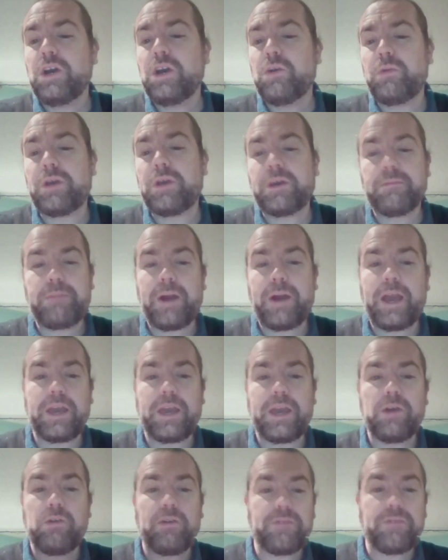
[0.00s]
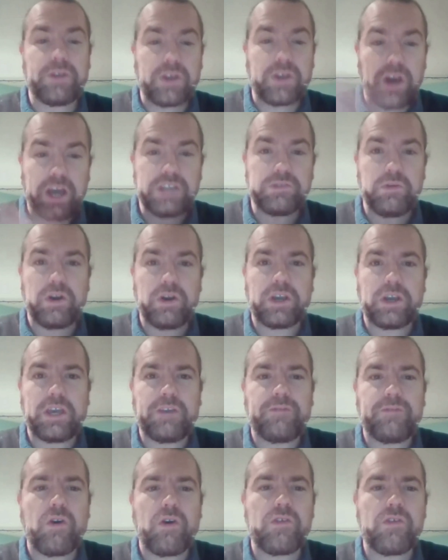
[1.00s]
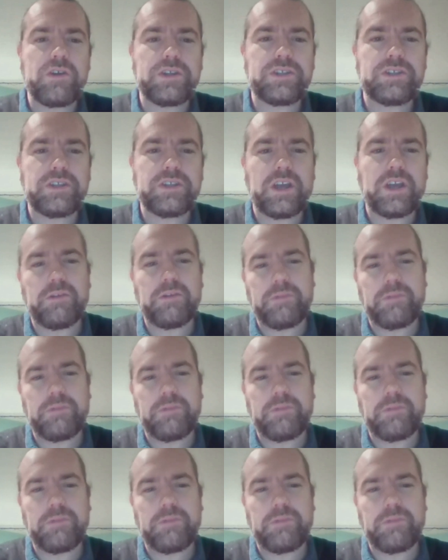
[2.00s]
We can pay all of the guys working for us.